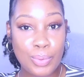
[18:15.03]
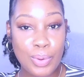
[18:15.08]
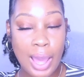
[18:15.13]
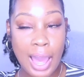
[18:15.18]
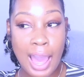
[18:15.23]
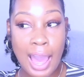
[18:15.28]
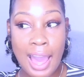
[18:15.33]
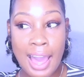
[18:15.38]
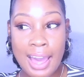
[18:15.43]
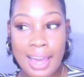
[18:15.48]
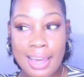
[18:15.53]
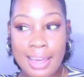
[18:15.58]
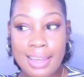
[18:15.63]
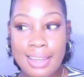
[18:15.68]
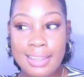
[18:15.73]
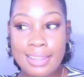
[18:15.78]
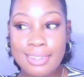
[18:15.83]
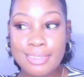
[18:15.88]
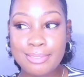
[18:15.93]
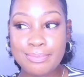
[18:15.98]

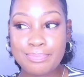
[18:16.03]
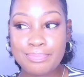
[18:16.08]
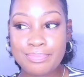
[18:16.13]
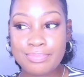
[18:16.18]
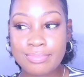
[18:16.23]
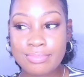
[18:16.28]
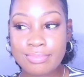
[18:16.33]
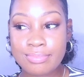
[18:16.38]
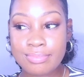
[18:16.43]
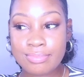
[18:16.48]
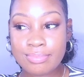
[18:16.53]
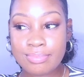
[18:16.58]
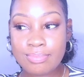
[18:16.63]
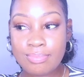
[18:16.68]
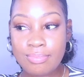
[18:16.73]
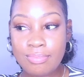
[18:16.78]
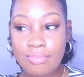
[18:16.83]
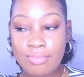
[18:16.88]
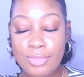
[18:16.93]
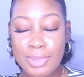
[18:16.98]
I
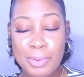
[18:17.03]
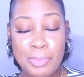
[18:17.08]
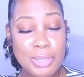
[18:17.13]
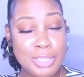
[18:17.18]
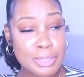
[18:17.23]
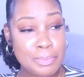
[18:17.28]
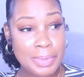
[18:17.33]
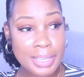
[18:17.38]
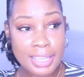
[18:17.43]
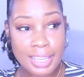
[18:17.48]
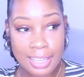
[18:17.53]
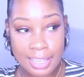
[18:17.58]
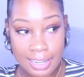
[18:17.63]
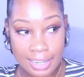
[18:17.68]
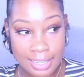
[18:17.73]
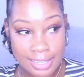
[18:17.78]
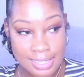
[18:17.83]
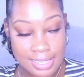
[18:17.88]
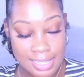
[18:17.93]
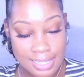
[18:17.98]
will speak it in
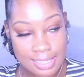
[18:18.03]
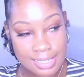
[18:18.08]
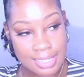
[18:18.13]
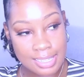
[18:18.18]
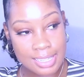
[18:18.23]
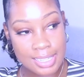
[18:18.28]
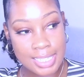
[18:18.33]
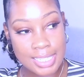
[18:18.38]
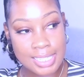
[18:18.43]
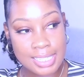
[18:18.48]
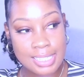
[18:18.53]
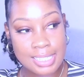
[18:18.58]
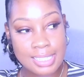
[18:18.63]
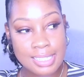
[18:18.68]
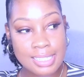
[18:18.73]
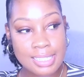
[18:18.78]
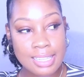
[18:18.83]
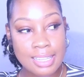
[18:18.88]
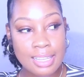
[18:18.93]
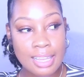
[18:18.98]
existence
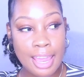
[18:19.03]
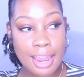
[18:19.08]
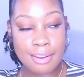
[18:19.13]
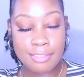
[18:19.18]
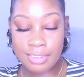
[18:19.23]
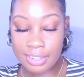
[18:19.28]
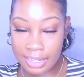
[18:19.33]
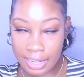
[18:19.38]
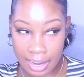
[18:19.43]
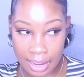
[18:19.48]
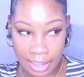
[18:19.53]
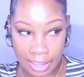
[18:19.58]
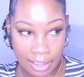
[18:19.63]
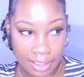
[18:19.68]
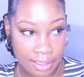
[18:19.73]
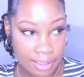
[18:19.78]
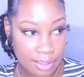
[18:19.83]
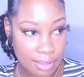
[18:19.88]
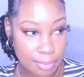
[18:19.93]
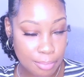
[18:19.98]
every
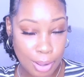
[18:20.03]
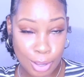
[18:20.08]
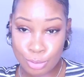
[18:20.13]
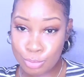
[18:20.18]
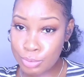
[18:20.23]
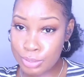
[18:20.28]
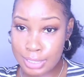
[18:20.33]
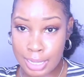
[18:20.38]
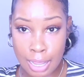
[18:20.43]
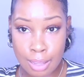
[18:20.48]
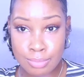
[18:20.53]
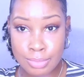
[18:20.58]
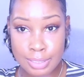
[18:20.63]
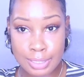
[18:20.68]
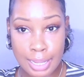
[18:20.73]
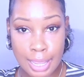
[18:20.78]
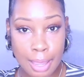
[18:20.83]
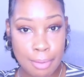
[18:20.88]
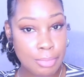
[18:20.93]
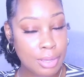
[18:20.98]
day, multiple times a
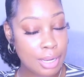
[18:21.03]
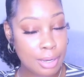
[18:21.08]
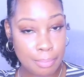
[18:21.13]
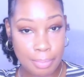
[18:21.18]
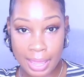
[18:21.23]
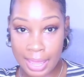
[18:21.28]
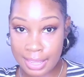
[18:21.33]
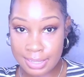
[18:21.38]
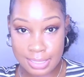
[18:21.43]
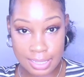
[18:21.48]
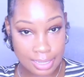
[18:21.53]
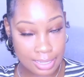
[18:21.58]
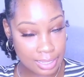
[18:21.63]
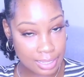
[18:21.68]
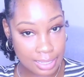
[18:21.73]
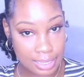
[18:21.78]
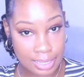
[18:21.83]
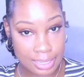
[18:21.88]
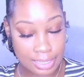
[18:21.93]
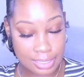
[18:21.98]
day. I'm gonna pass
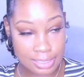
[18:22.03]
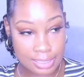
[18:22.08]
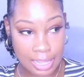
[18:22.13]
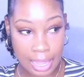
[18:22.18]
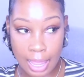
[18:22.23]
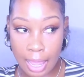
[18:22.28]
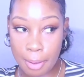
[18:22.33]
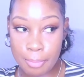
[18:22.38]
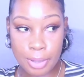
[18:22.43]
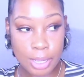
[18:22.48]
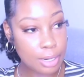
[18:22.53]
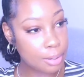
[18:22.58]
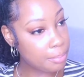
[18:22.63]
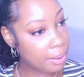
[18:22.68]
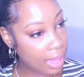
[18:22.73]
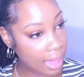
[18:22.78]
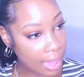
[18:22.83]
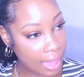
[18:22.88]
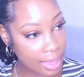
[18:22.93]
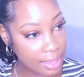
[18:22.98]
Nclex. Like, I'm gonna
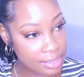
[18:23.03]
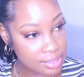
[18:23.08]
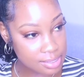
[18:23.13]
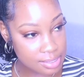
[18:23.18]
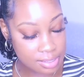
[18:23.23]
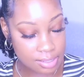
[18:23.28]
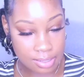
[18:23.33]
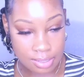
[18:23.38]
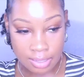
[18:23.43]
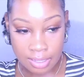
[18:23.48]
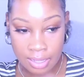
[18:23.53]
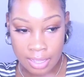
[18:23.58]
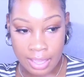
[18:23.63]
pass.